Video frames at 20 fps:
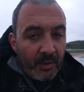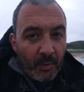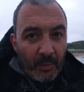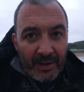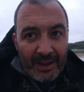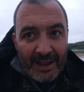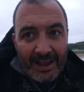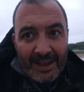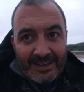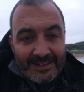quite
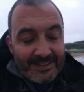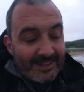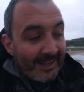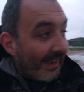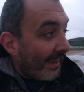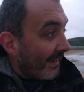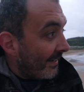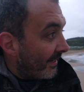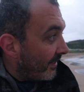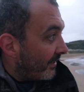a high
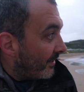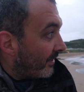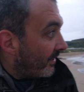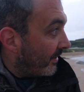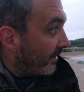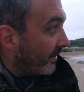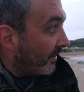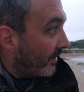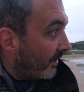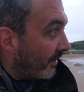tide,
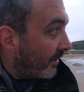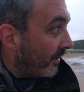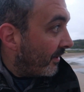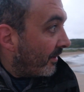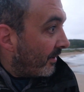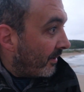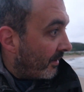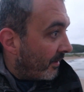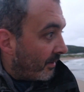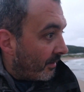
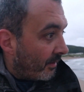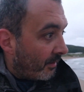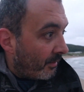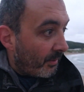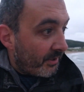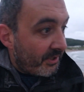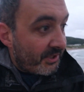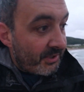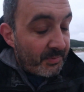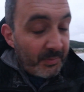
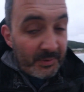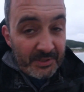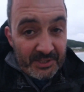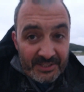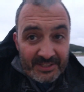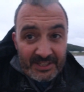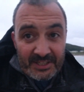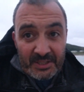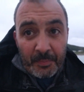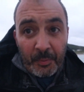which
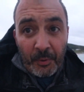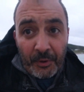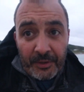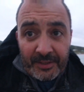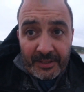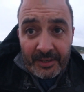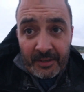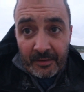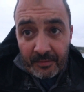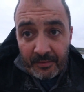is
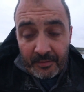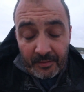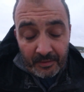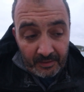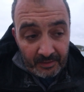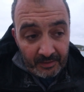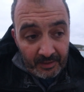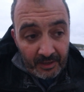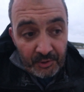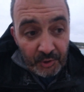disappointing.
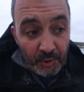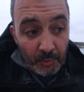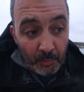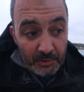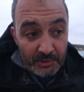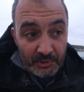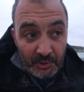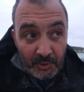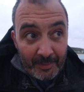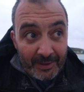I knew it
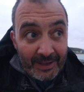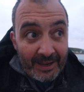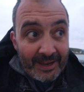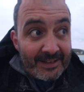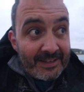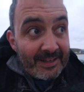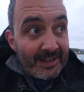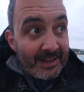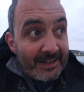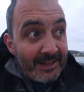was going to be high
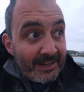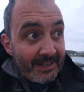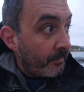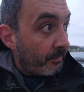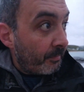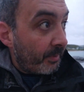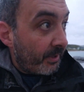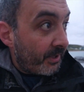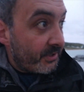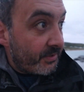tide,
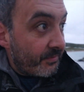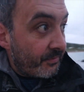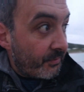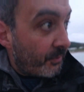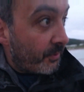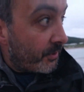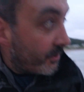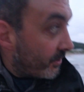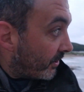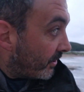because of
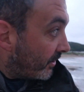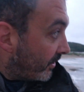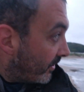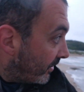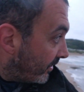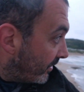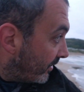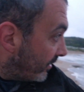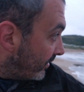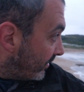course
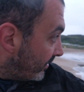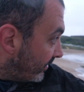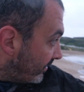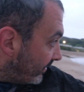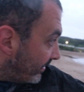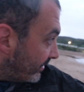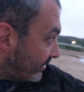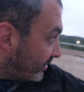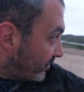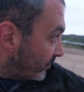
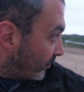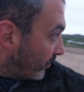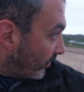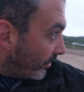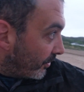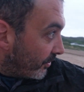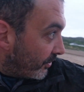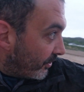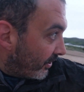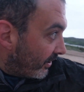this is
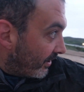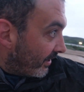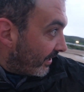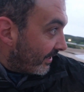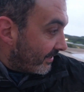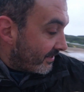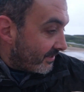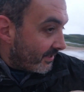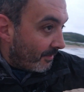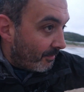where you can
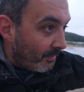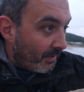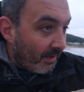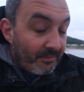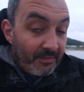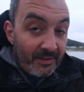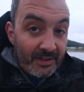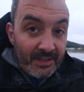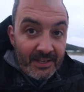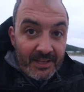get some
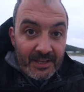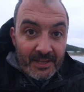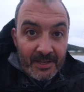lovely